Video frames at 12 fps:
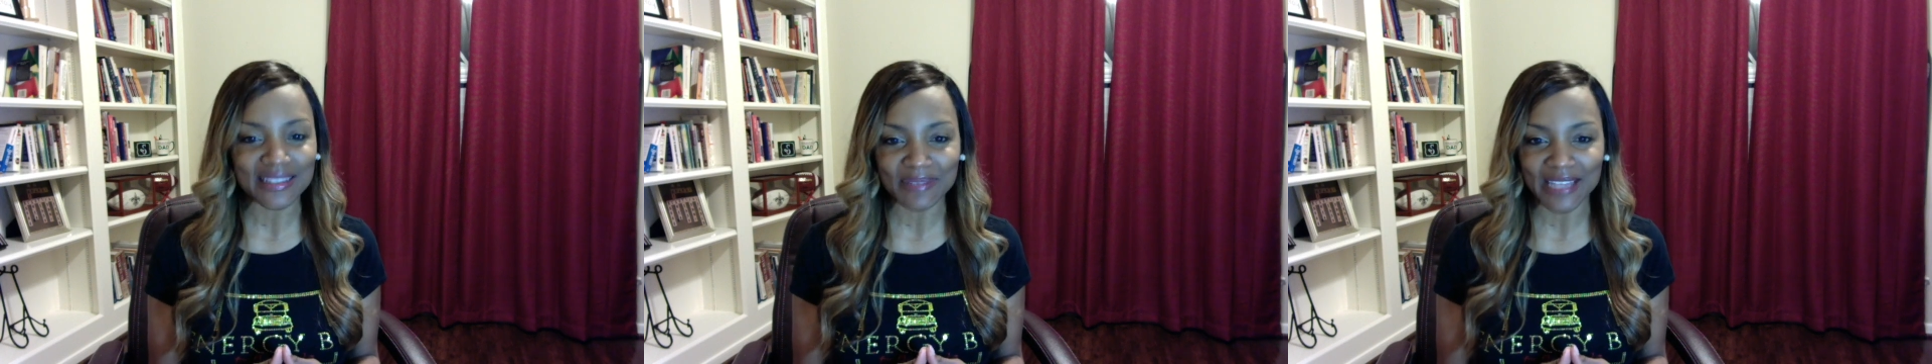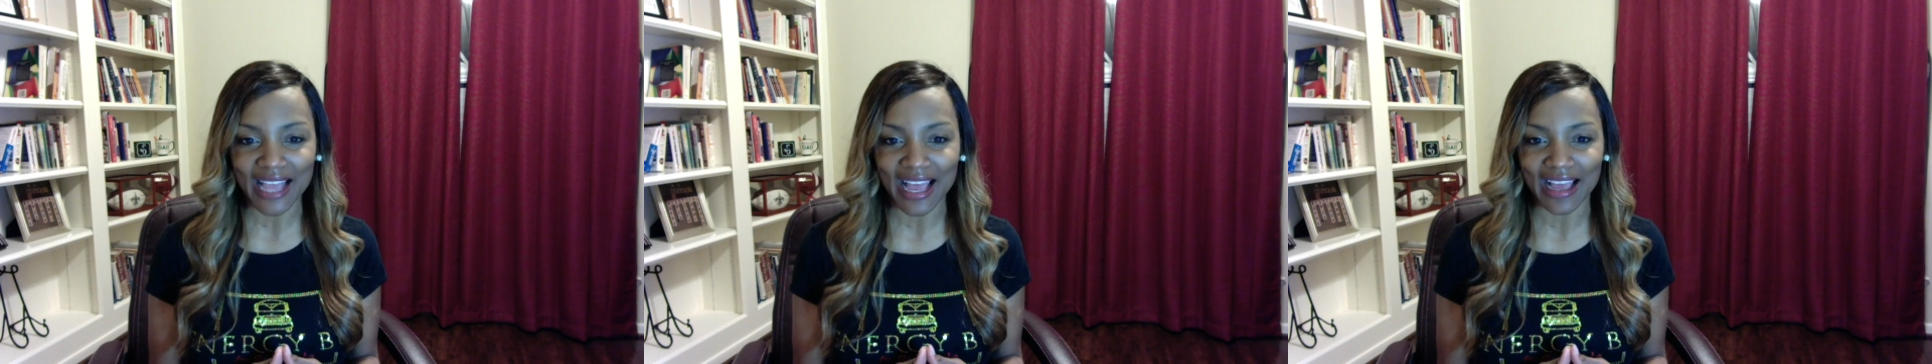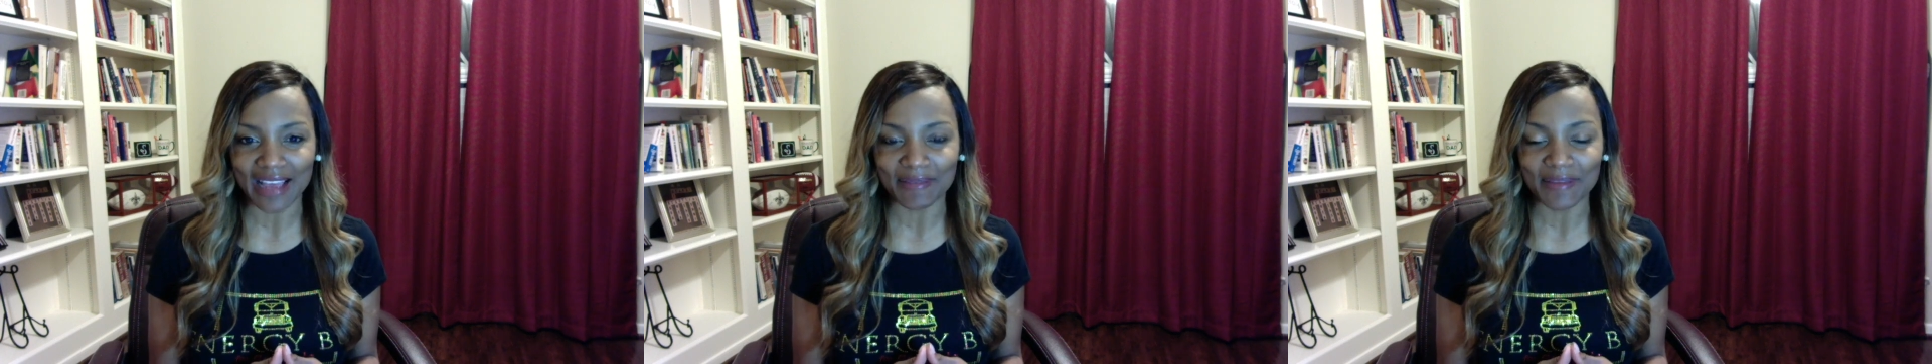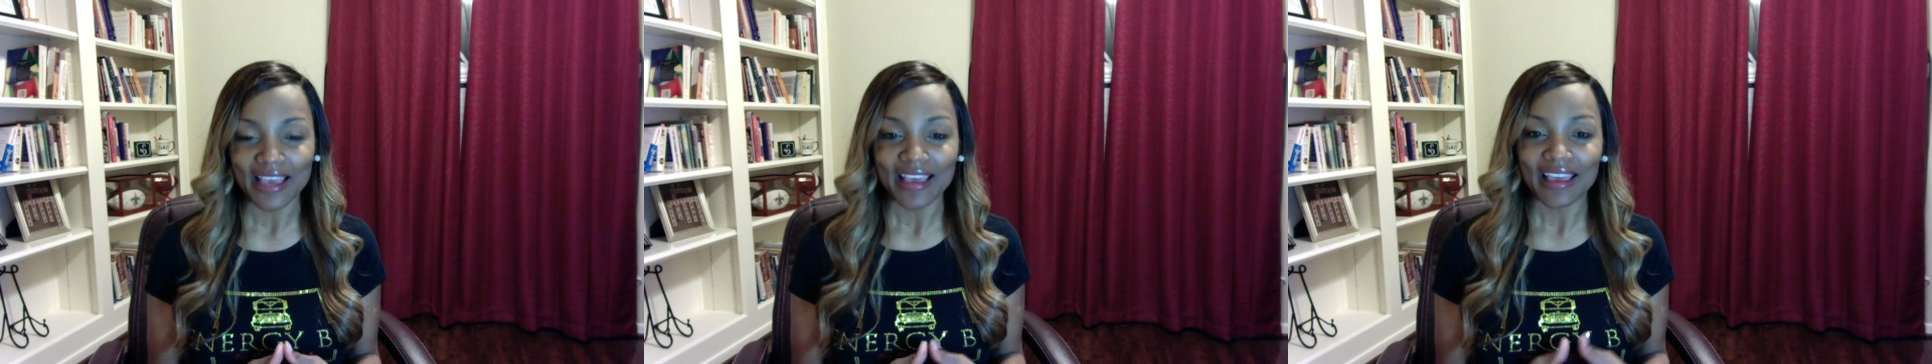time
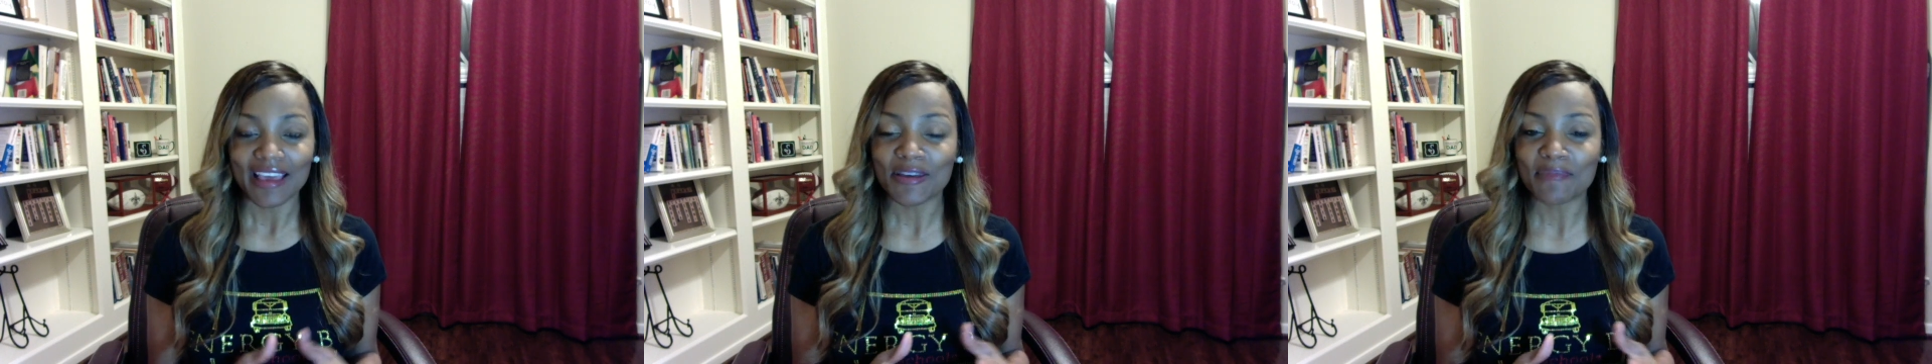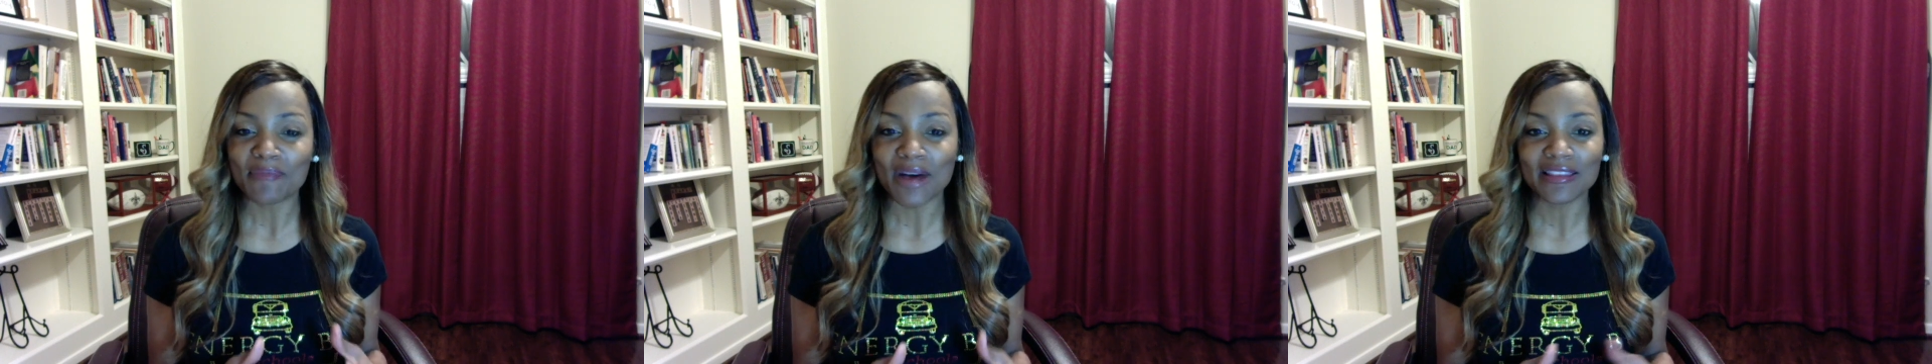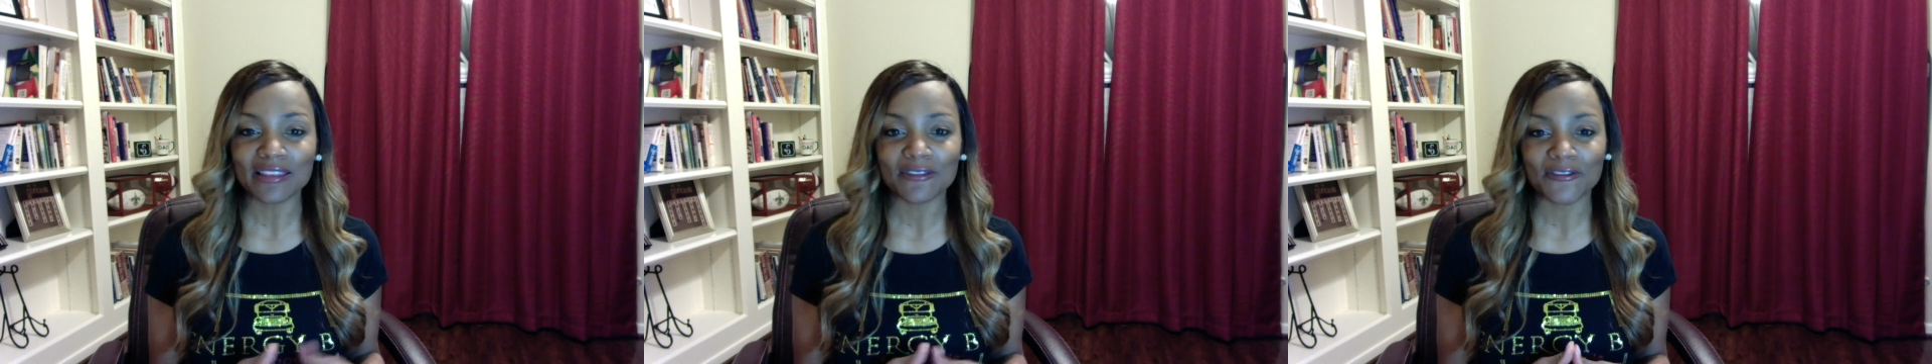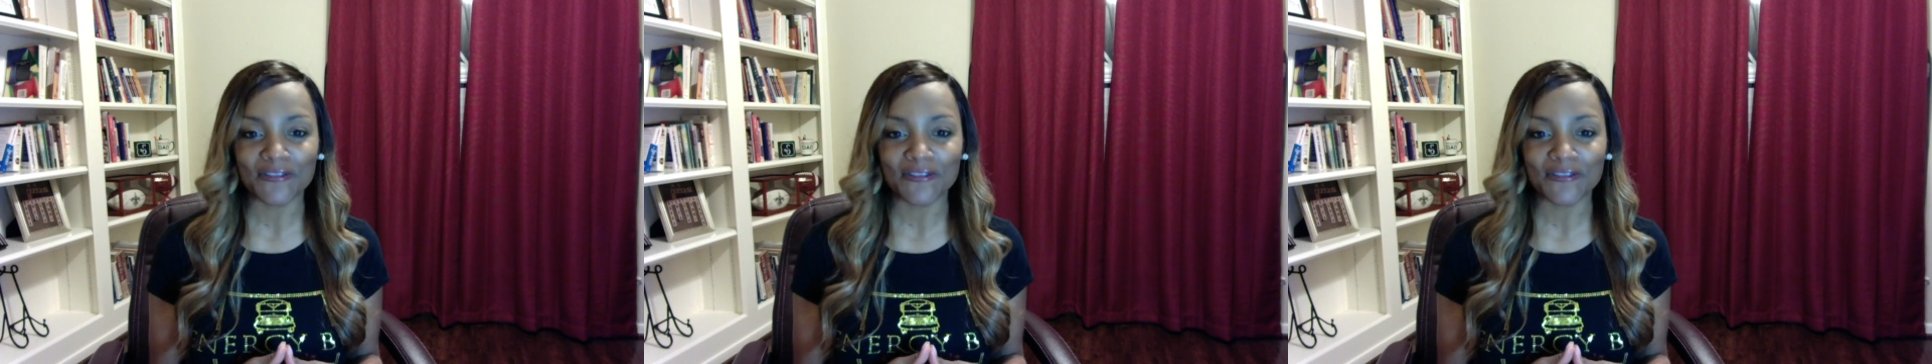in the month of